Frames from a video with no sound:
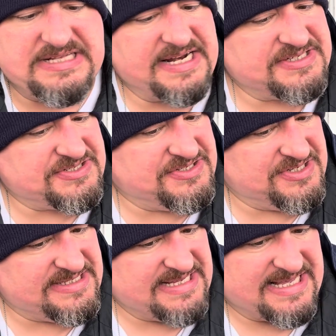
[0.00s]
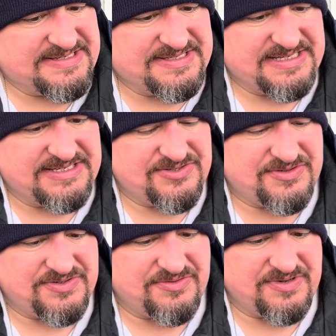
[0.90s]
not as good as the short
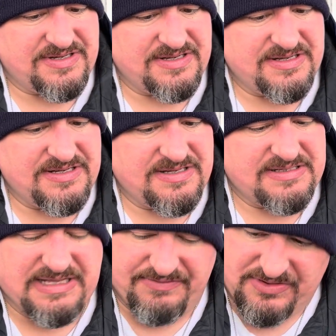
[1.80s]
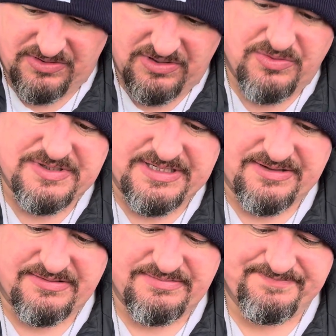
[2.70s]
story. Definitely a little lower
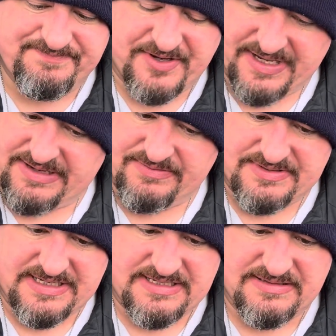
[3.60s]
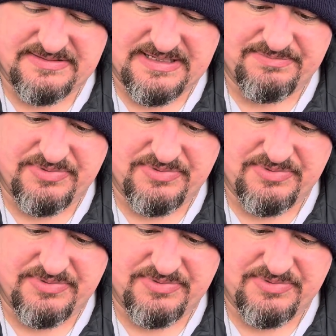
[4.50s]
tier. Okay, it's not